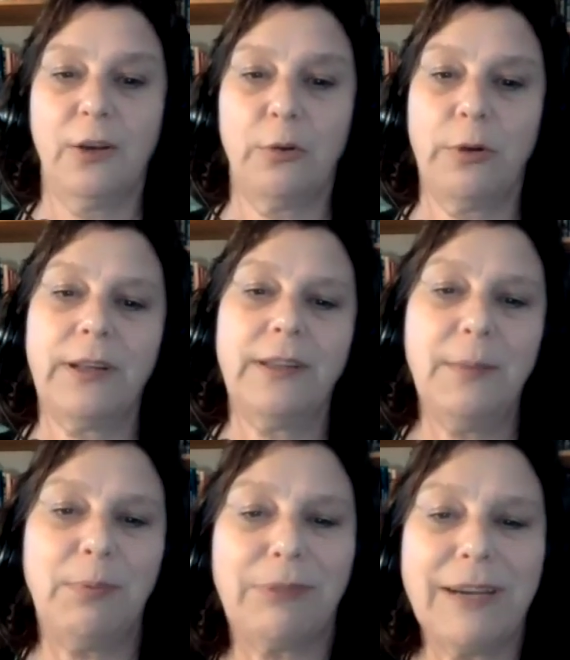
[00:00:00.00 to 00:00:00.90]
Critically
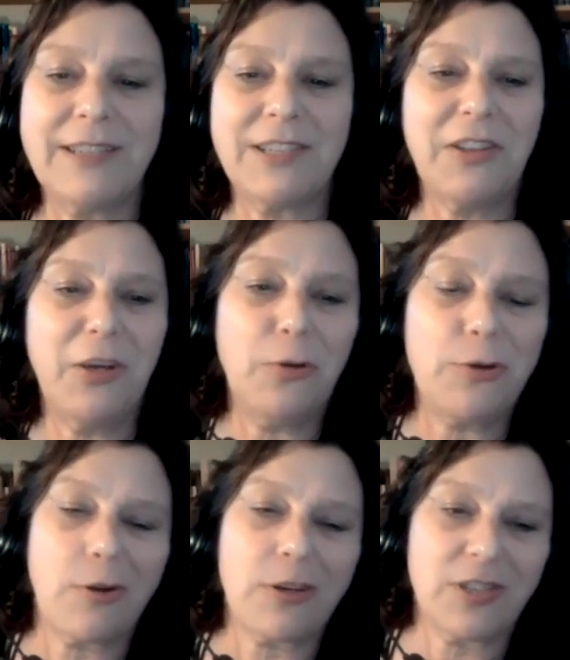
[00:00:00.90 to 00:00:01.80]
praised in New
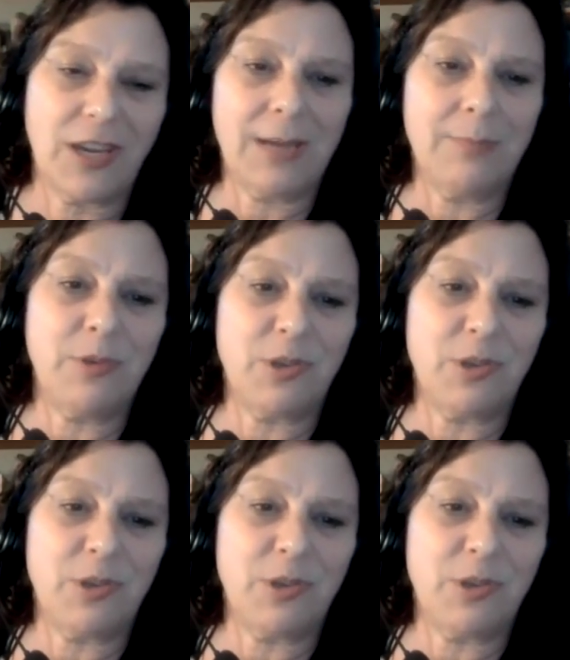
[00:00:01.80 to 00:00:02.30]
York Times,